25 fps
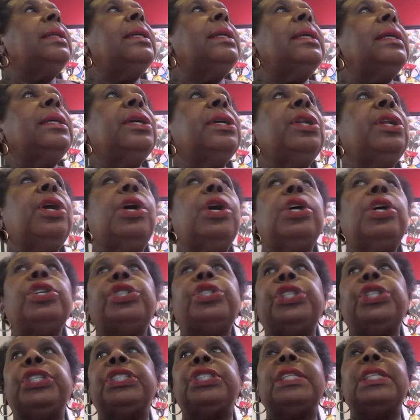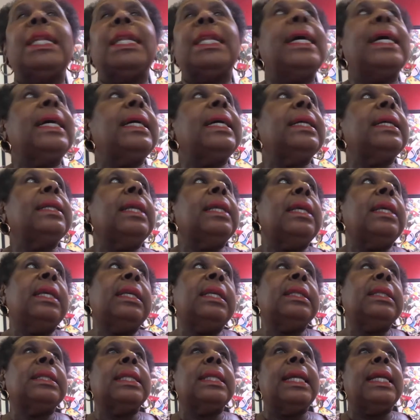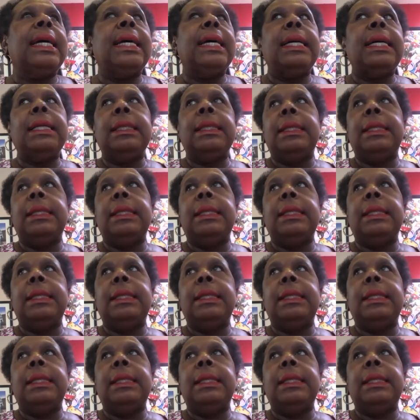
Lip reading: you know, she's lied, he's lied,